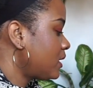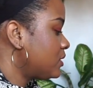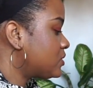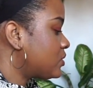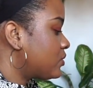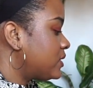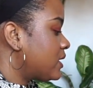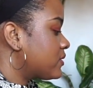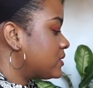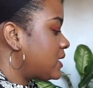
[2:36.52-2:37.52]
So the
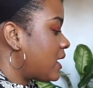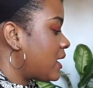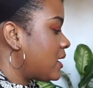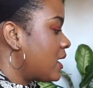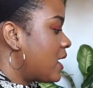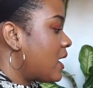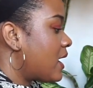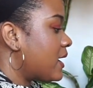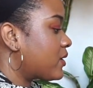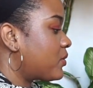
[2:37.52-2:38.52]
other day
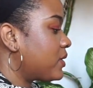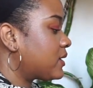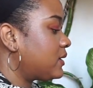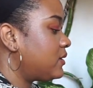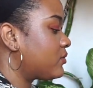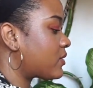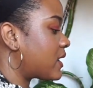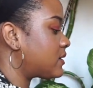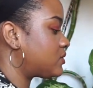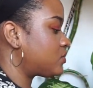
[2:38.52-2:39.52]
I quickly
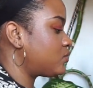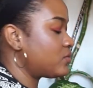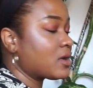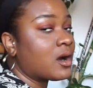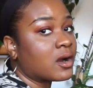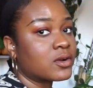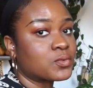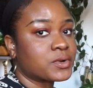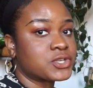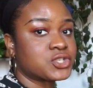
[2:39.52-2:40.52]
ran to the
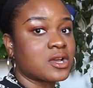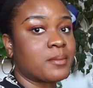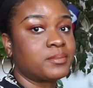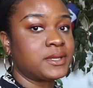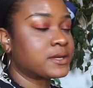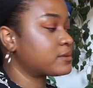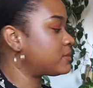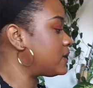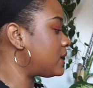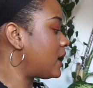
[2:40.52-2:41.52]
hardware shop near
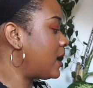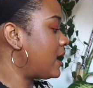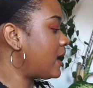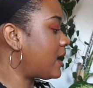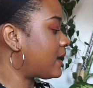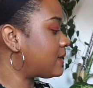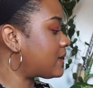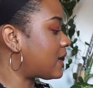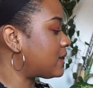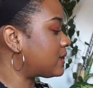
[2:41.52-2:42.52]
me, and
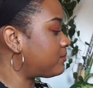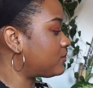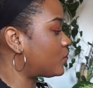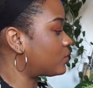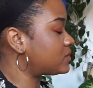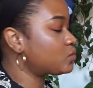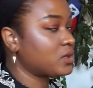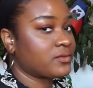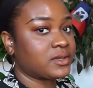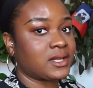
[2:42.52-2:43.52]
I'm going to
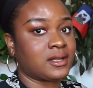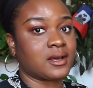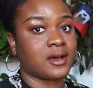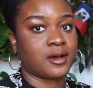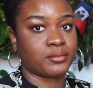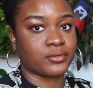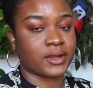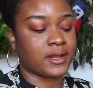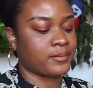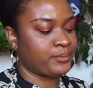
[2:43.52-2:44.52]
give it an
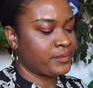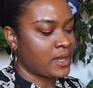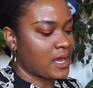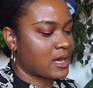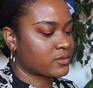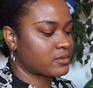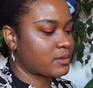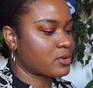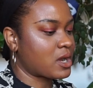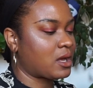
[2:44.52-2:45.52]
upgrade. I don't
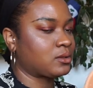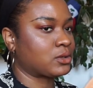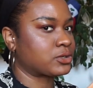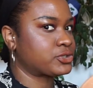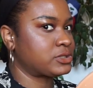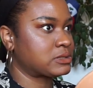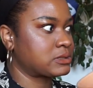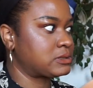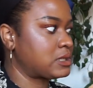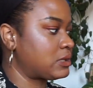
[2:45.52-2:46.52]
remember how large this
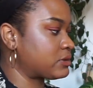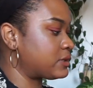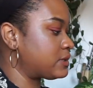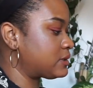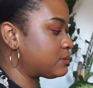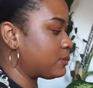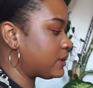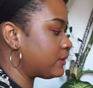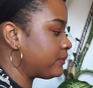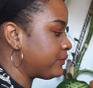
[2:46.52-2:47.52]
container is, but
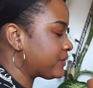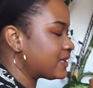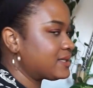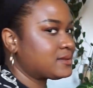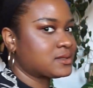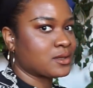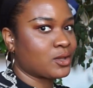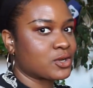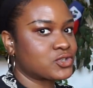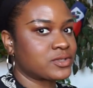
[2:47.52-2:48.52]
it's
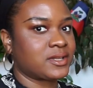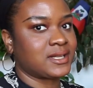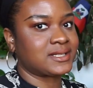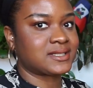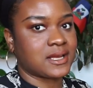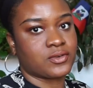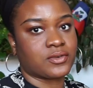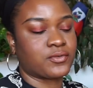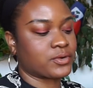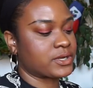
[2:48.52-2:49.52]
larger than a standard
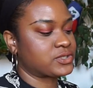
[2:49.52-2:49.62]
4 inch.